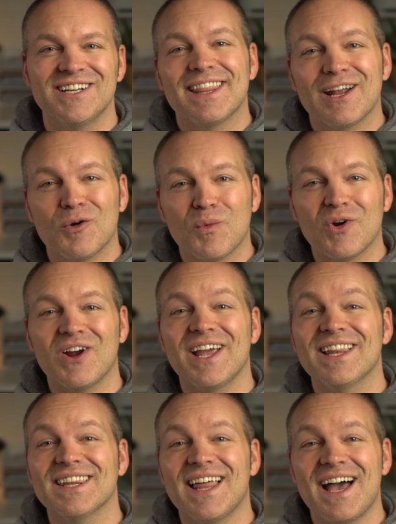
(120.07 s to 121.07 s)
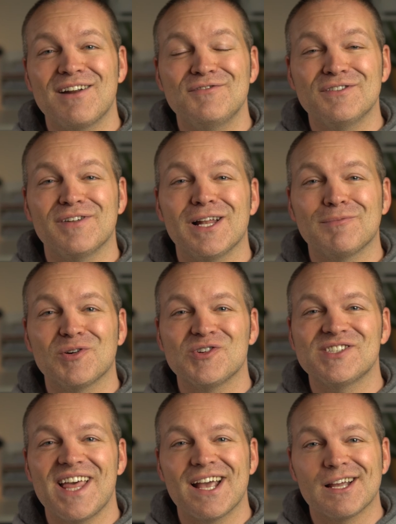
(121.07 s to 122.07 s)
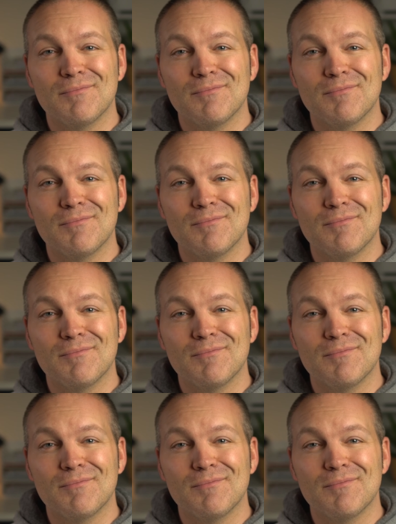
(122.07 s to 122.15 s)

There were a lot of developers that